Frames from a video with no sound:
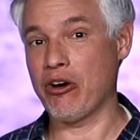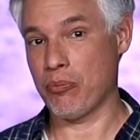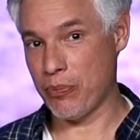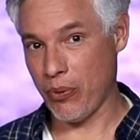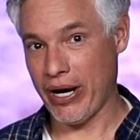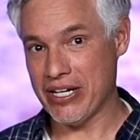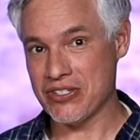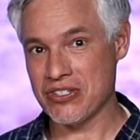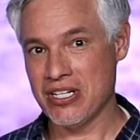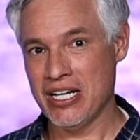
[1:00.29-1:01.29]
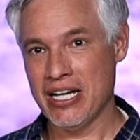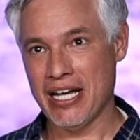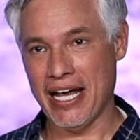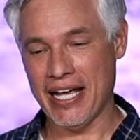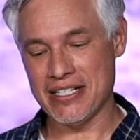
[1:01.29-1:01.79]
price.
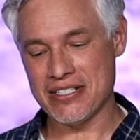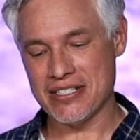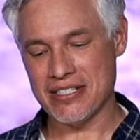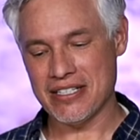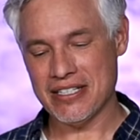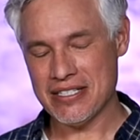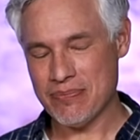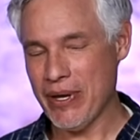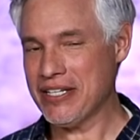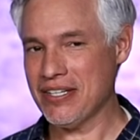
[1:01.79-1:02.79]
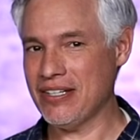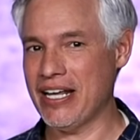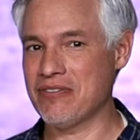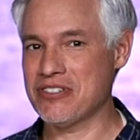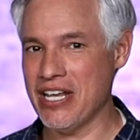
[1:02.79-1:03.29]
And this makes a lot
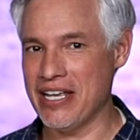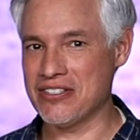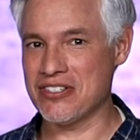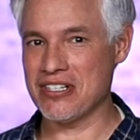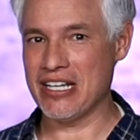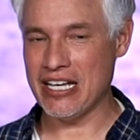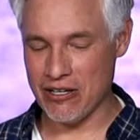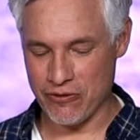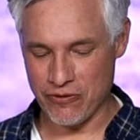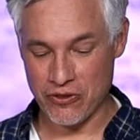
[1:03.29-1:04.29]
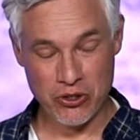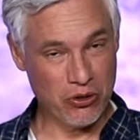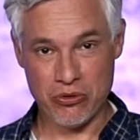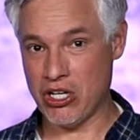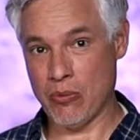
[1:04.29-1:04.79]
of sense if you're
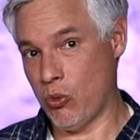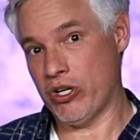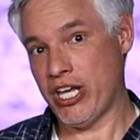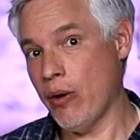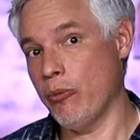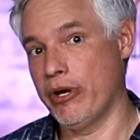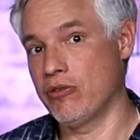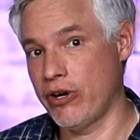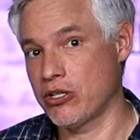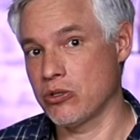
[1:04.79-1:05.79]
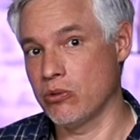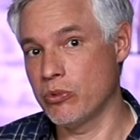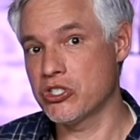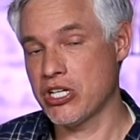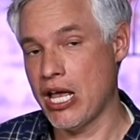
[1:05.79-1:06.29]
the number one camera manufacturer,
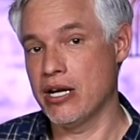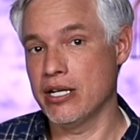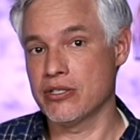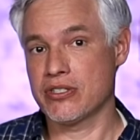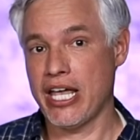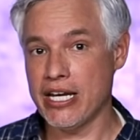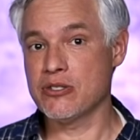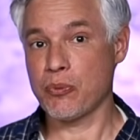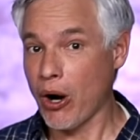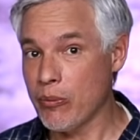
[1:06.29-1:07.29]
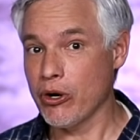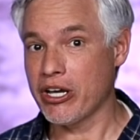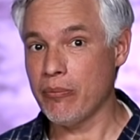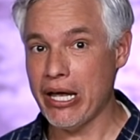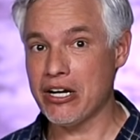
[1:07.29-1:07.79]
which Canon is. Canon's primary
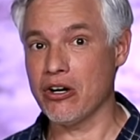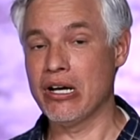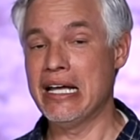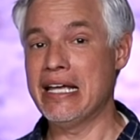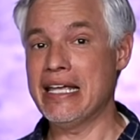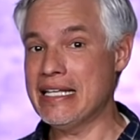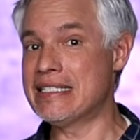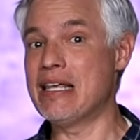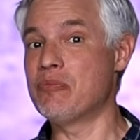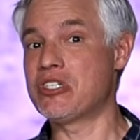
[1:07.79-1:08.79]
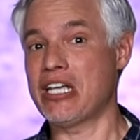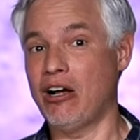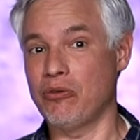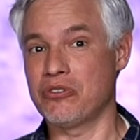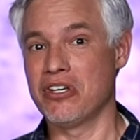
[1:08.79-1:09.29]
competitor is
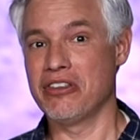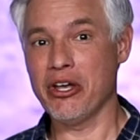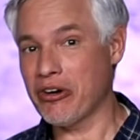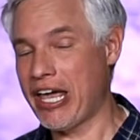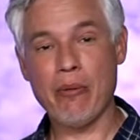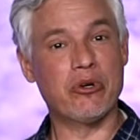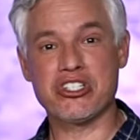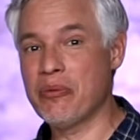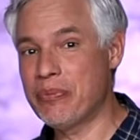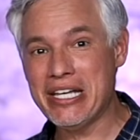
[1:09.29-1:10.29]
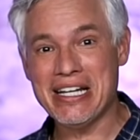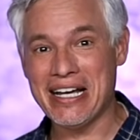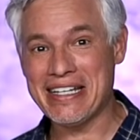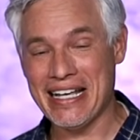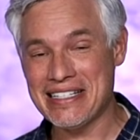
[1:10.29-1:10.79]
themselves. Their cameras compete
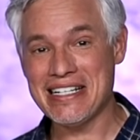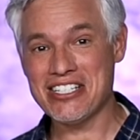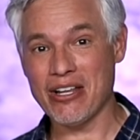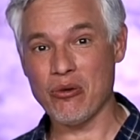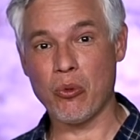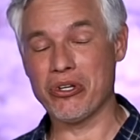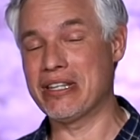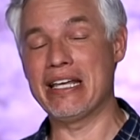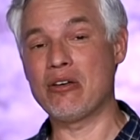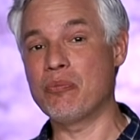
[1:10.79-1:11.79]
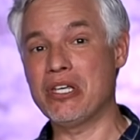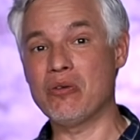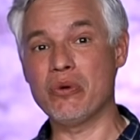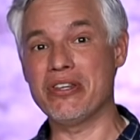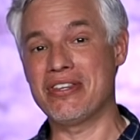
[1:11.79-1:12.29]
against each other more than they compete
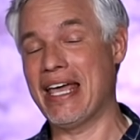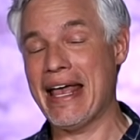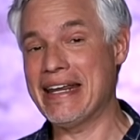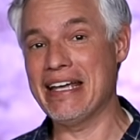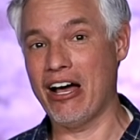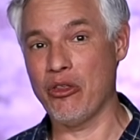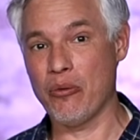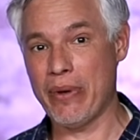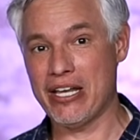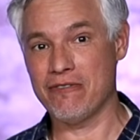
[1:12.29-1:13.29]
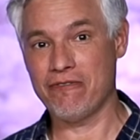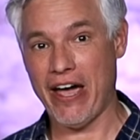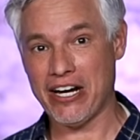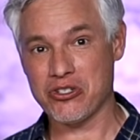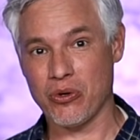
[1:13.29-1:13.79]
with any other
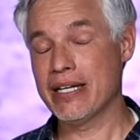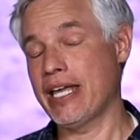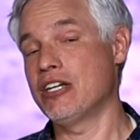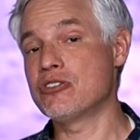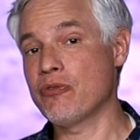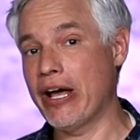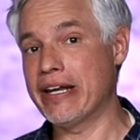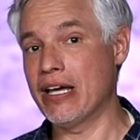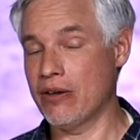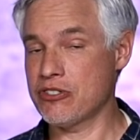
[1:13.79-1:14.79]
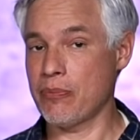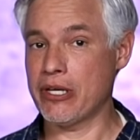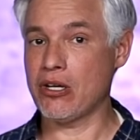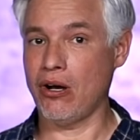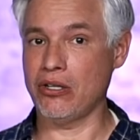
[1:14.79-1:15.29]
manufacturer. Canon's afraid of
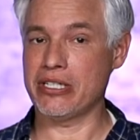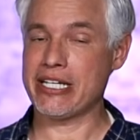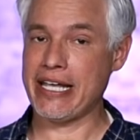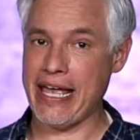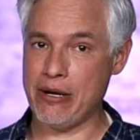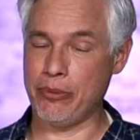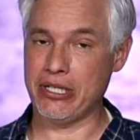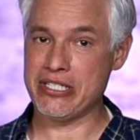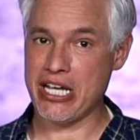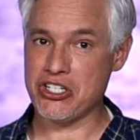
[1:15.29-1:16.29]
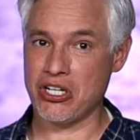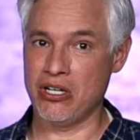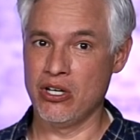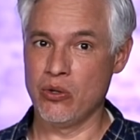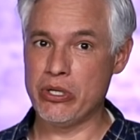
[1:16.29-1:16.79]
something called cannibalization,
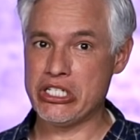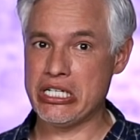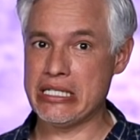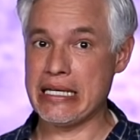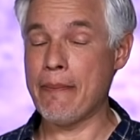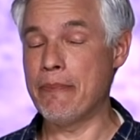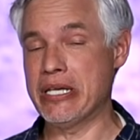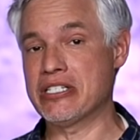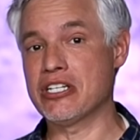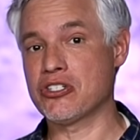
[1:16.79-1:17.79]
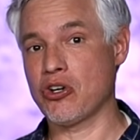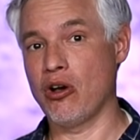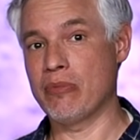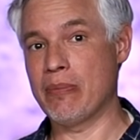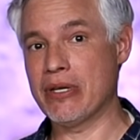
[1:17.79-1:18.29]
which is a business
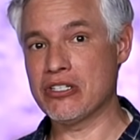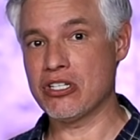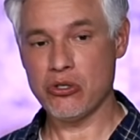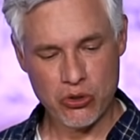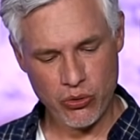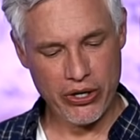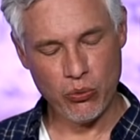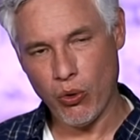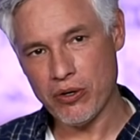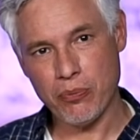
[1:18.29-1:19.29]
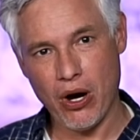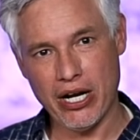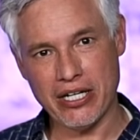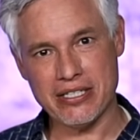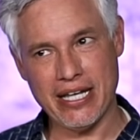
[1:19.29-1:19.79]
term that means that you create one
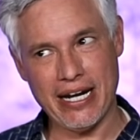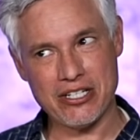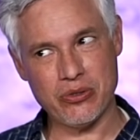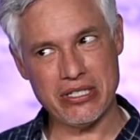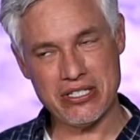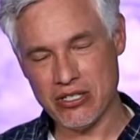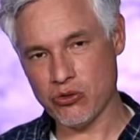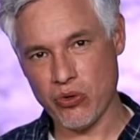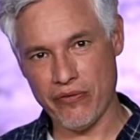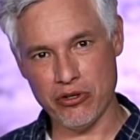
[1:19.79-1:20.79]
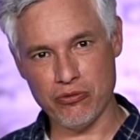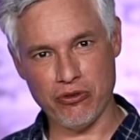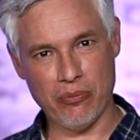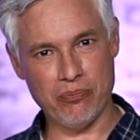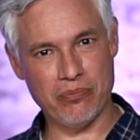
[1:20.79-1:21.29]
product that actually steals revenue
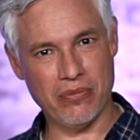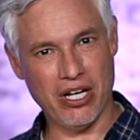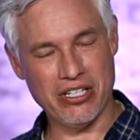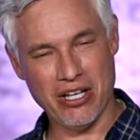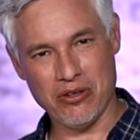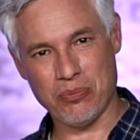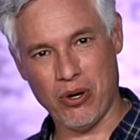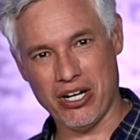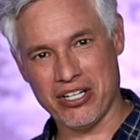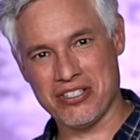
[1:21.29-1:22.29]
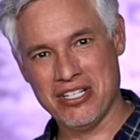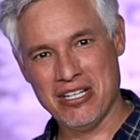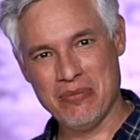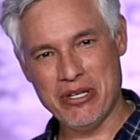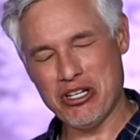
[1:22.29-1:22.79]
from another product,
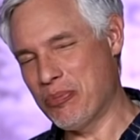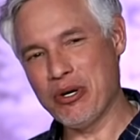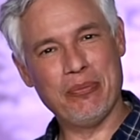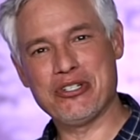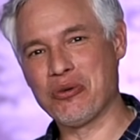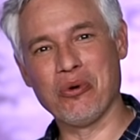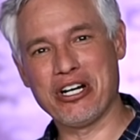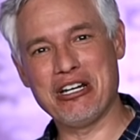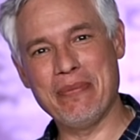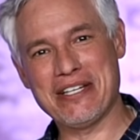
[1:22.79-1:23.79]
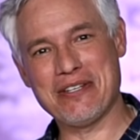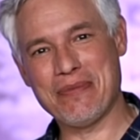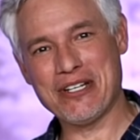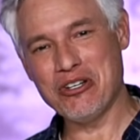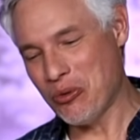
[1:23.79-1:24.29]
meaning you put a bunch of work in to make
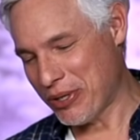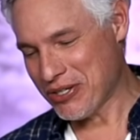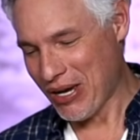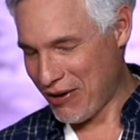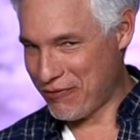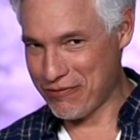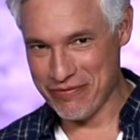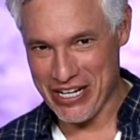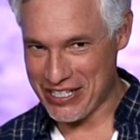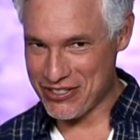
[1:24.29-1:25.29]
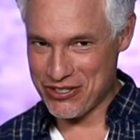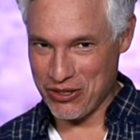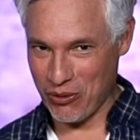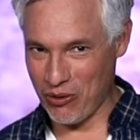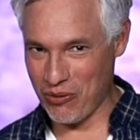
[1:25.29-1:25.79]
something new, but you have net
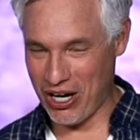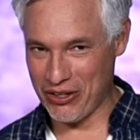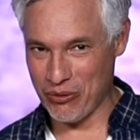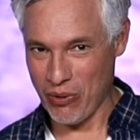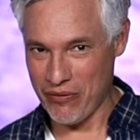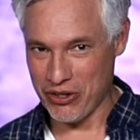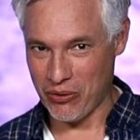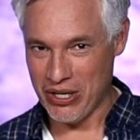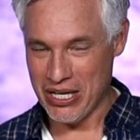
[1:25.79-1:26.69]
zero on the revenue.